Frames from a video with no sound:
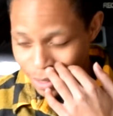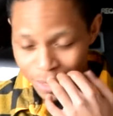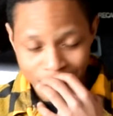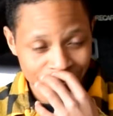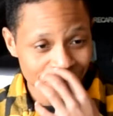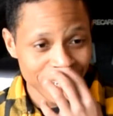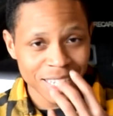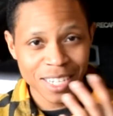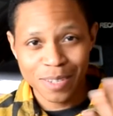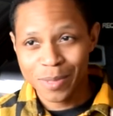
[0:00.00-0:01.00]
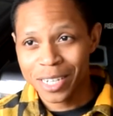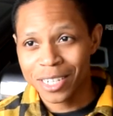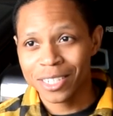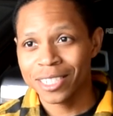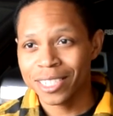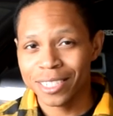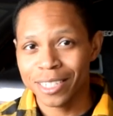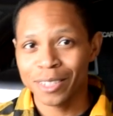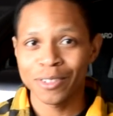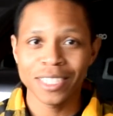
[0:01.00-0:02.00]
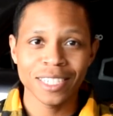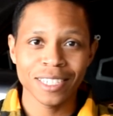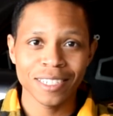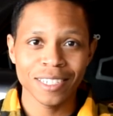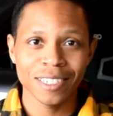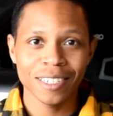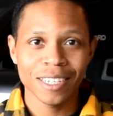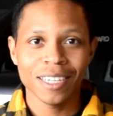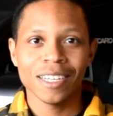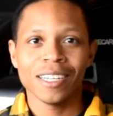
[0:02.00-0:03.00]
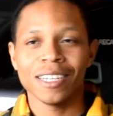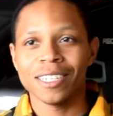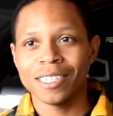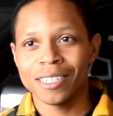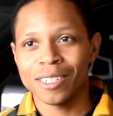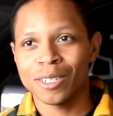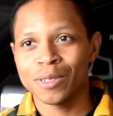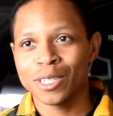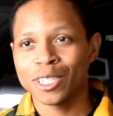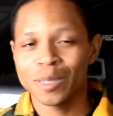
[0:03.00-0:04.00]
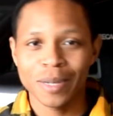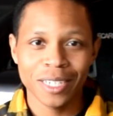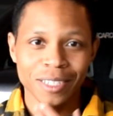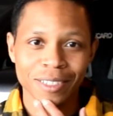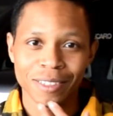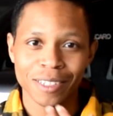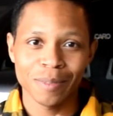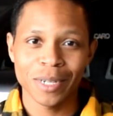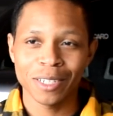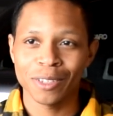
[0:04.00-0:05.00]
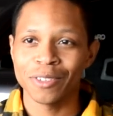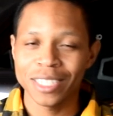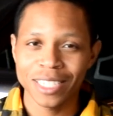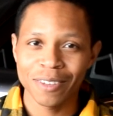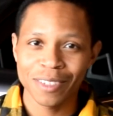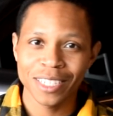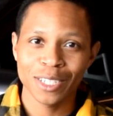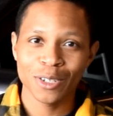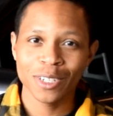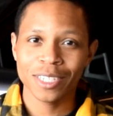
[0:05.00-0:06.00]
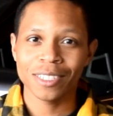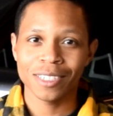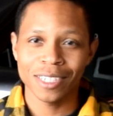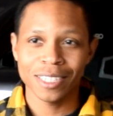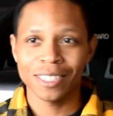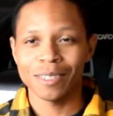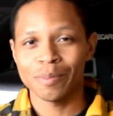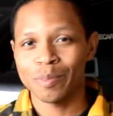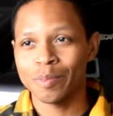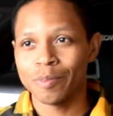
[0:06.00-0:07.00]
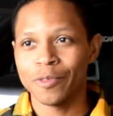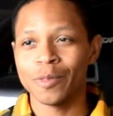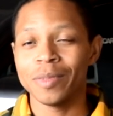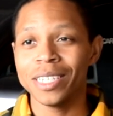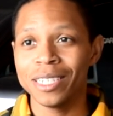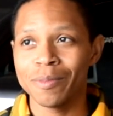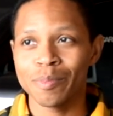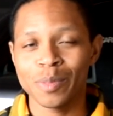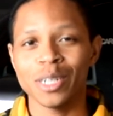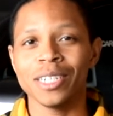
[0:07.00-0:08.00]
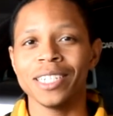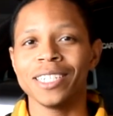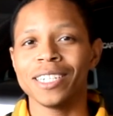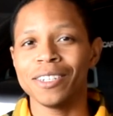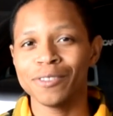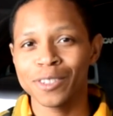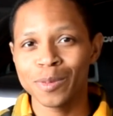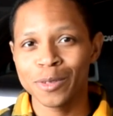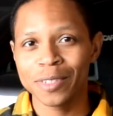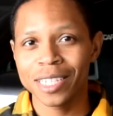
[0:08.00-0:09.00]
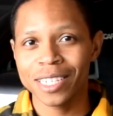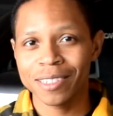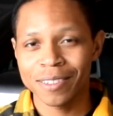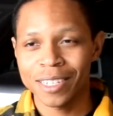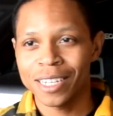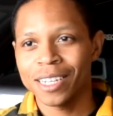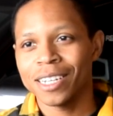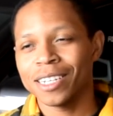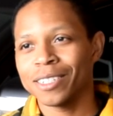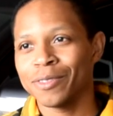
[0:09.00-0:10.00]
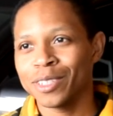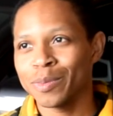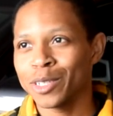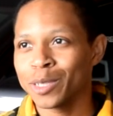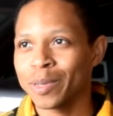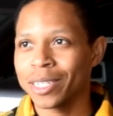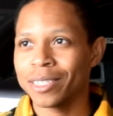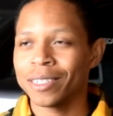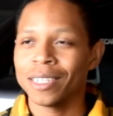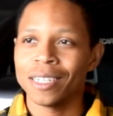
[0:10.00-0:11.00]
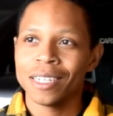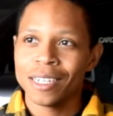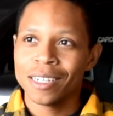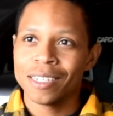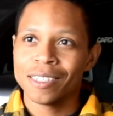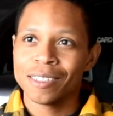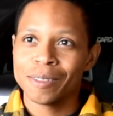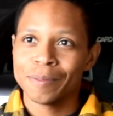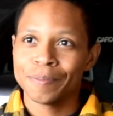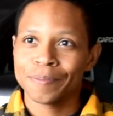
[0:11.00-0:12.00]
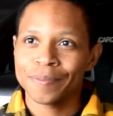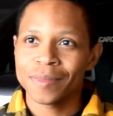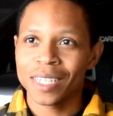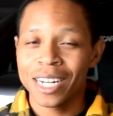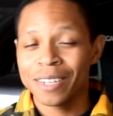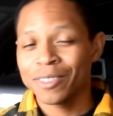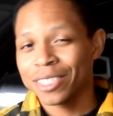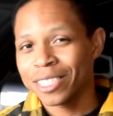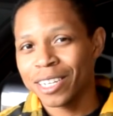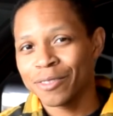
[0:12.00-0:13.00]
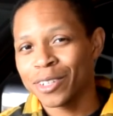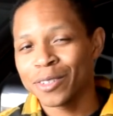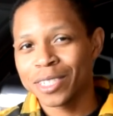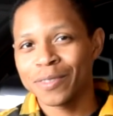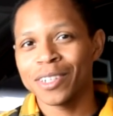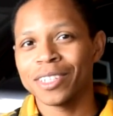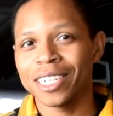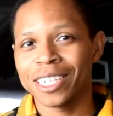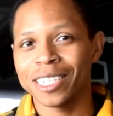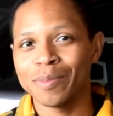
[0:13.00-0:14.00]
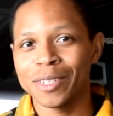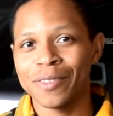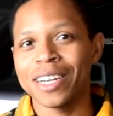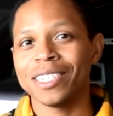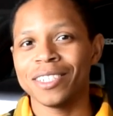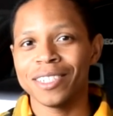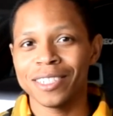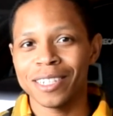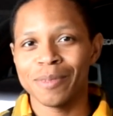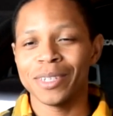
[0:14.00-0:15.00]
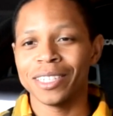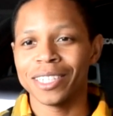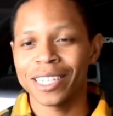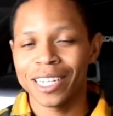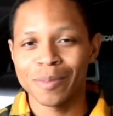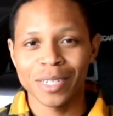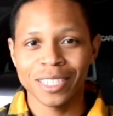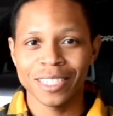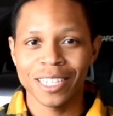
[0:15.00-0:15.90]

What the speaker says: so right now, my car is sitting at 360 all-wheel horsepower and about 370 torque. For me, I'm pretty comfortable with that for the most part. Um, Obviously, I've always felt that it could be faster. I mean, looking at a bunch of the